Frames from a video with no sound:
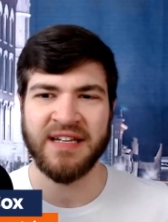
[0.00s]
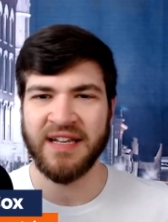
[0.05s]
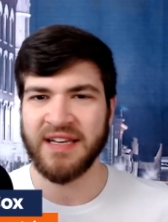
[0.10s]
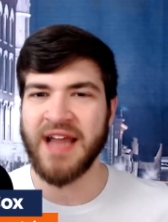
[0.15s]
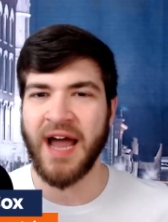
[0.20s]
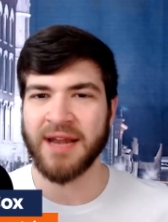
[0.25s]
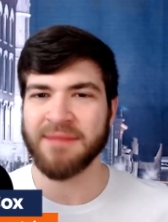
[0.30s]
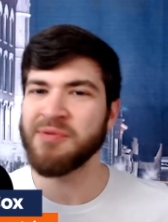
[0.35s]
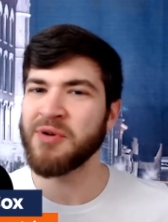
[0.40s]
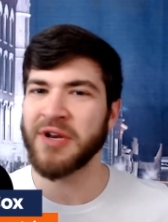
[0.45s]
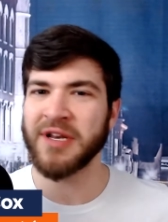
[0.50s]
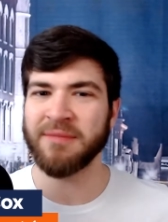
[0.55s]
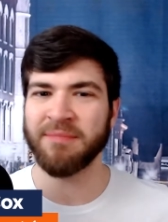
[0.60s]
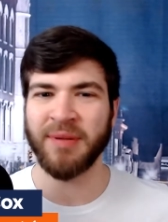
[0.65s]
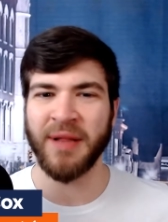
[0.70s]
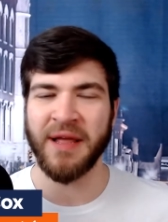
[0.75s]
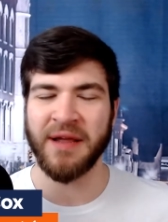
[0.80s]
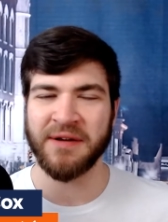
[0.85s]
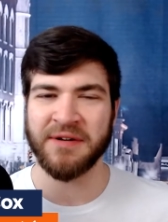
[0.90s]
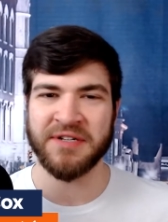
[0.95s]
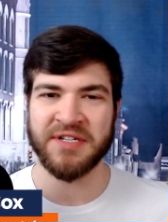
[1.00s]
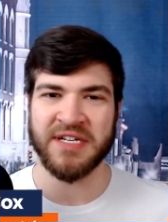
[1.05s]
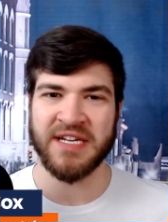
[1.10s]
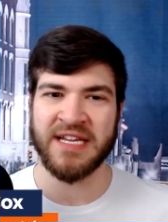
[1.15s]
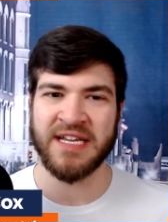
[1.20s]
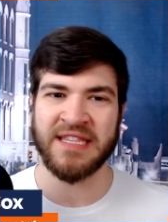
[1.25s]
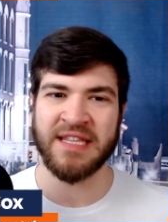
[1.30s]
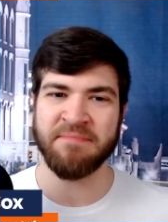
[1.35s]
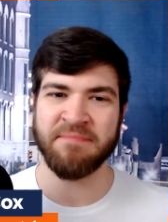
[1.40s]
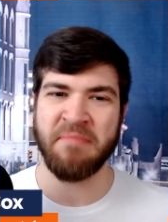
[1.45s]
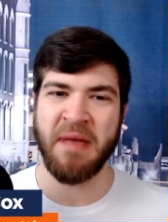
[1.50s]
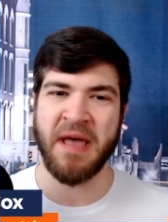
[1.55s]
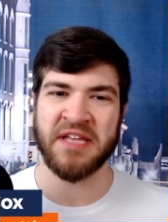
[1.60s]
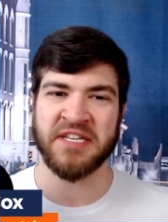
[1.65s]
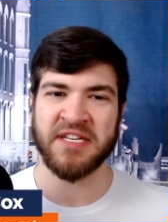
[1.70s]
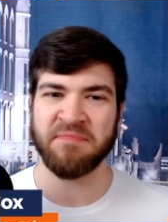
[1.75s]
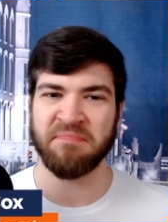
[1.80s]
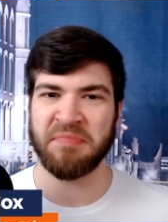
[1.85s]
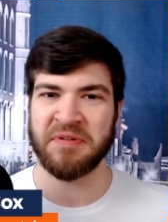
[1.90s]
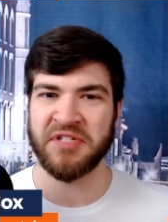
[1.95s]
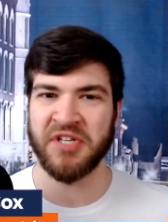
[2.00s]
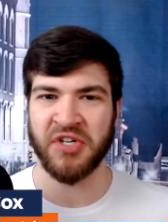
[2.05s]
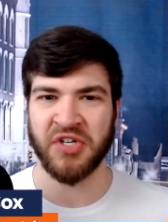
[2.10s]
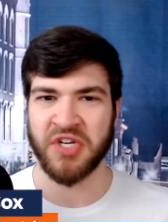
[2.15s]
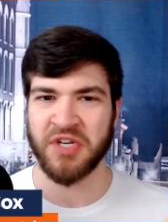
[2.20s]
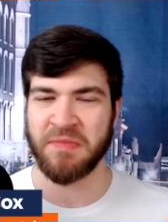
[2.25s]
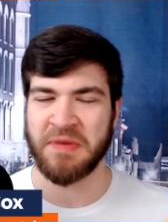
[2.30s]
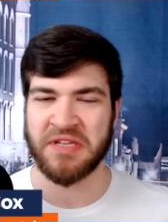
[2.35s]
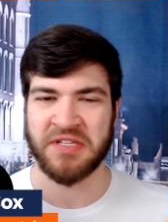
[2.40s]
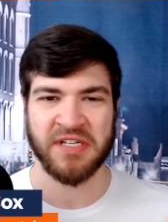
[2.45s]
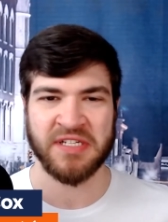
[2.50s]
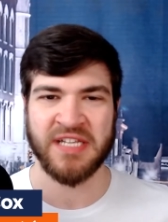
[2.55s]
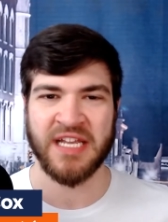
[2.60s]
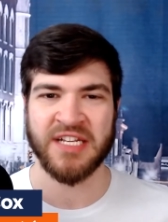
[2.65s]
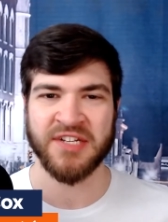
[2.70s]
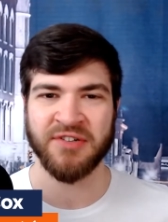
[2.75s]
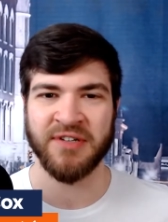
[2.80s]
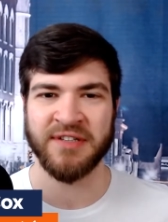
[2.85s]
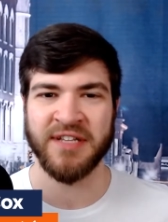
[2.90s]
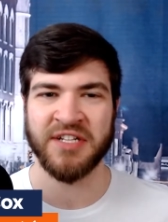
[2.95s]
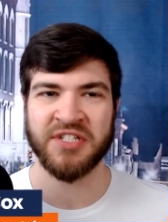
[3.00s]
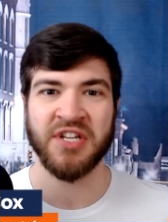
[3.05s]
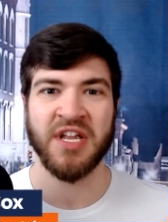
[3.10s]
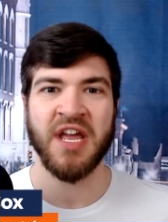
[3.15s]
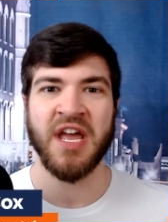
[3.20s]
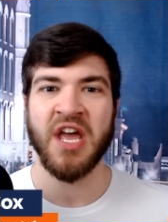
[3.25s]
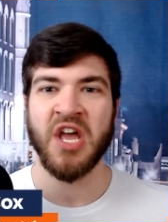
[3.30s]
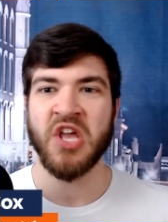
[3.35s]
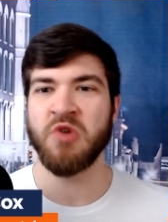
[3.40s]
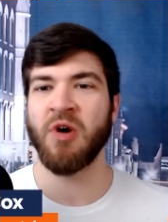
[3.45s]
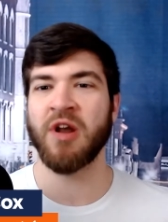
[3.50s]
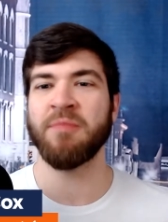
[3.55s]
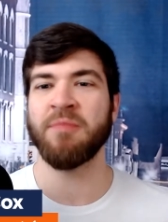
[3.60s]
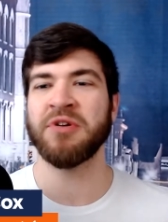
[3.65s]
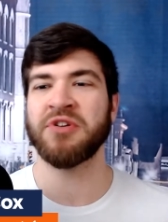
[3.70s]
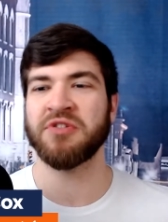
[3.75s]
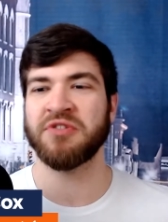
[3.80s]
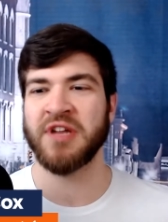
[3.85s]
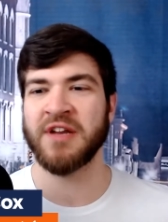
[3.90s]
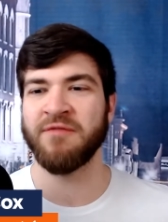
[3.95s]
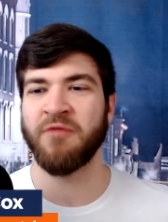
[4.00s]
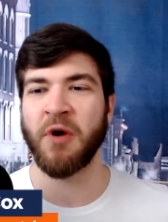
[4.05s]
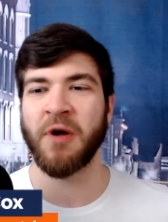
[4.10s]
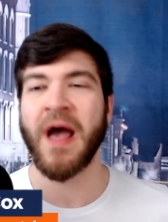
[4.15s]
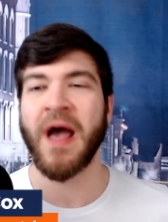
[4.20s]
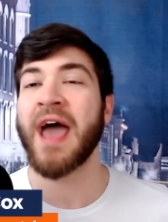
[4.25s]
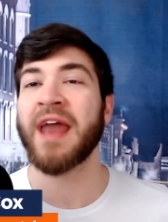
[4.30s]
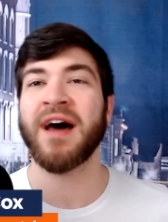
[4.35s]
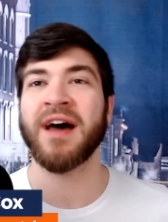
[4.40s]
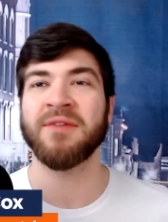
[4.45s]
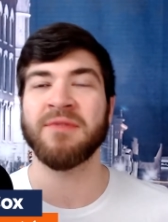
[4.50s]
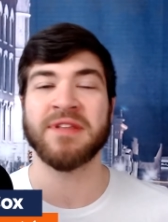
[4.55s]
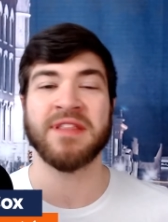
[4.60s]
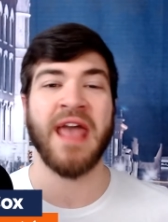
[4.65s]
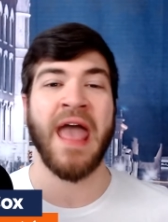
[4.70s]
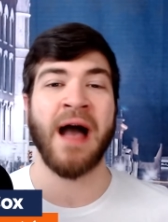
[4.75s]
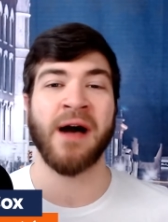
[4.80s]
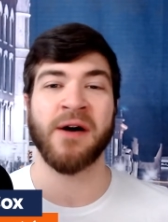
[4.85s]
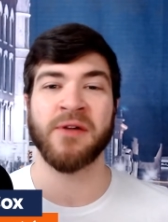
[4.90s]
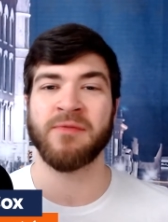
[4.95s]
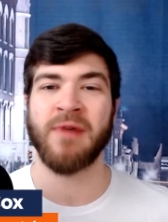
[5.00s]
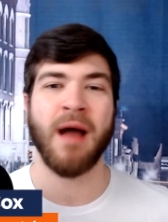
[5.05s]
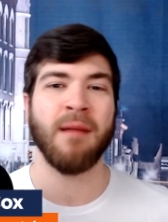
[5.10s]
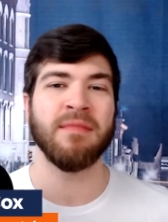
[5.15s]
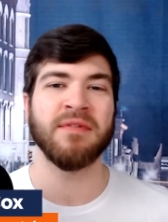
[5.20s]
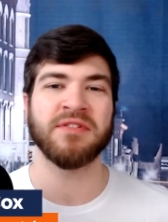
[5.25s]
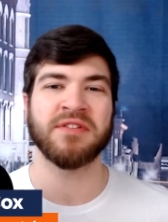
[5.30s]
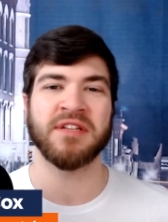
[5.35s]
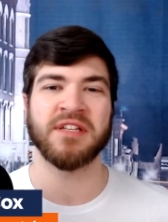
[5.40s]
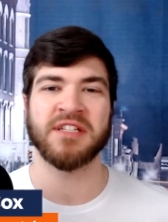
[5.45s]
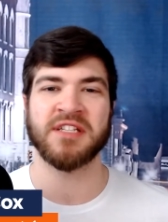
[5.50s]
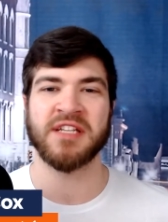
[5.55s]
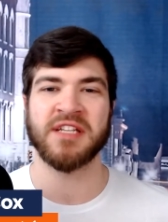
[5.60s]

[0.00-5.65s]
not putting players in the best position to be successful, unless you want to put your tinfoil hat on with Allen Robinson